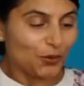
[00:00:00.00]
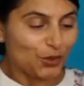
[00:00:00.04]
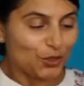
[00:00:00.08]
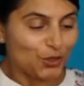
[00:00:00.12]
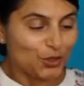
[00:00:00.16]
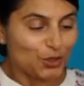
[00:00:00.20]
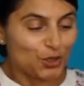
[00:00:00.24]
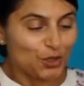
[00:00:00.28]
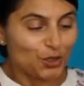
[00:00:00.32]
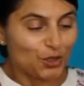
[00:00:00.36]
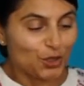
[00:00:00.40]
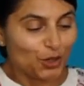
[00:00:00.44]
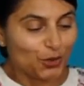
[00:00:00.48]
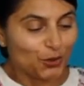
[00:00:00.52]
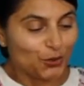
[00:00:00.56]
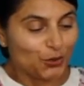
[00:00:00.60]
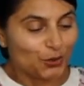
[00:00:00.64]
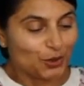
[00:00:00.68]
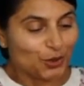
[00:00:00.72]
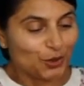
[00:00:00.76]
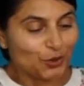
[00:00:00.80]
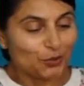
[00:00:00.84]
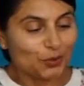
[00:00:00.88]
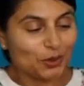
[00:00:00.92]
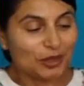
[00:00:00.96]
the
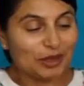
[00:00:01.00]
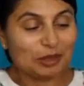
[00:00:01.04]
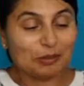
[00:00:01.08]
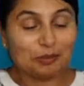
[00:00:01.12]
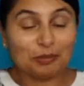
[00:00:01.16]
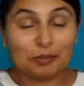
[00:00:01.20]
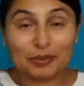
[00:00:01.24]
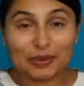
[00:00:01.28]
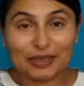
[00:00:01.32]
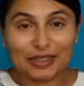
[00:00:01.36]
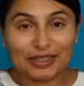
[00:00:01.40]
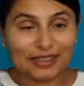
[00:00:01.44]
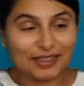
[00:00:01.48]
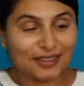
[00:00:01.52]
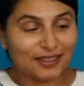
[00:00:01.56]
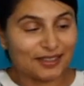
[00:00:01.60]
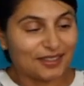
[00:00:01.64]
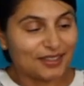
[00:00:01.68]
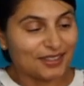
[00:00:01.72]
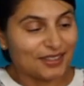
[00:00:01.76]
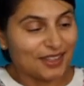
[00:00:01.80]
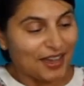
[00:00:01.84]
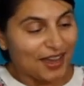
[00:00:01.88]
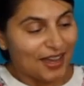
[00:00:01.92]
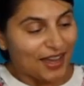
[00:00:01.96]
shoulder with the beads,
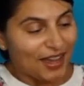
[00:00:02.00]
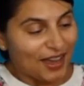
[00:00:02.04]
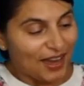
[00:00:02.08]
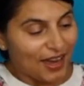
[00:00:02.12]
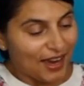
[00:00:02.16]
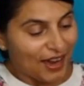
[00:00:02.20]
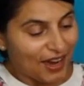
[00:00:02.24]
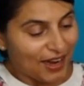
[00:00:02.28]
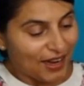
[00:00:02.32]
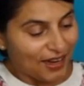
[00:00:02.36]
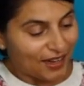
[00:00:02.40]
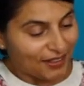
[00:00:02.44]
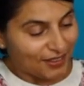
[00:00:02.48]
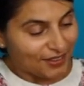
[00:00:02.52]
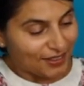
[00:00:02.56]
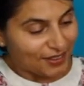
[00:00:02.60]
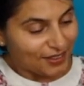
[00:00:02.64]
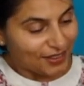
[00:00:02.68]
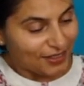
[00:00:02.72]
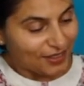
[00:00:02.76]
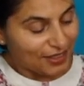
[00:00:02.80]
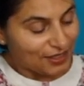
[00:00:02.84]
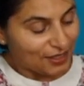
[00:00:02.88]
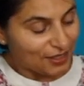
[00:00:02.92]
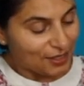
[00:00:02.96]
and
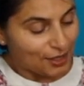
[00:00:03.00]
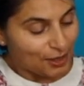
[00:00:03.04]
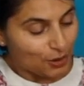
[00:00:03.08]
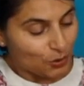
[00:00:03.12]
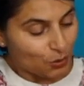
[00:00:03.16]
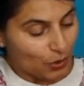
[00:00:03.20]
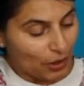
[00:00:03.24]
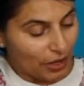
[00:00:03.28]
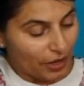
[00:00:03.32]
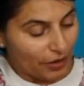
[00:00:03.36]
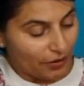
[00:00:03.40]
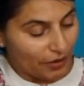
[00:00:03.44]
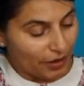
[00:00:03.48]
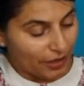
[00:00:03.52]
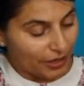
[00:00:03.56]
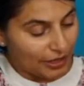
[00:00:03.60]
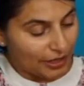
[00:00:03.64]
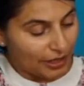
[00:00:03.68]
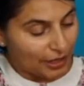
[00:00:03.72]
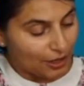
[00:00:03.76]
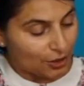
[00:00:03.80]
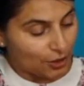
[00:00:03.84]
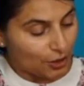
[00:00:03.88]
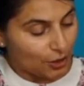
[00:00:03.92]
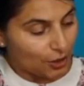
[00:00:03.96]
this is where I
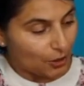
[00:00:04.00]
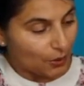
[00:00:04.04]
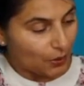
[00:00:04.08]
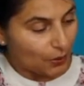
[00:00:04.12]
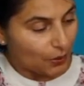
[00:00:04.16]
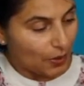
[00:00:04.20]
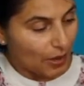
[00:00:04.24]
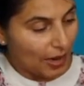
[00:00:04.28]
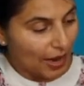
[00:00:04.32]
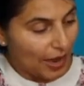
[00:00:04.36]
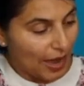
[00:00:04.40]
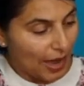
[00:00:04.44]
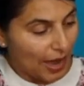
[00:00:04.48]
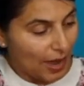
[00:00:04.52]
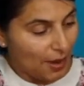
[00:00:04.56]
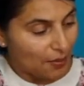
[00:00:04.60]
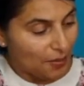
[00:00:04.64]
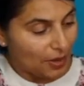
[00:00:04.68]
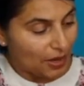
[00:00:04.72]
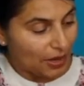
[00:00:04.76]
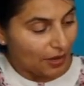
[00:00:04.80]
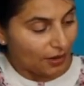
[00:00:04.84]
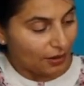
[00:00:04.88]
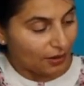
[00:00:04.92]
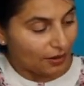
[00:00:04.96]
need to hem
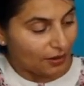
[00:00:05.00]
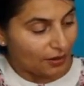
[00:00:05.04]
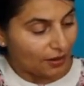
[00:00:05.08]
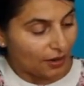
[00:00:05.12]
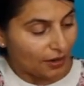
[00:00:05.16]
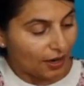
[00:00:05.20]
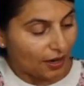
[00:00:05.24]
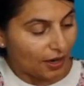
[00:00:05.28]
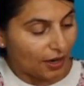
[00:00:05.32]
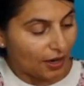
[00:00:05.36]
in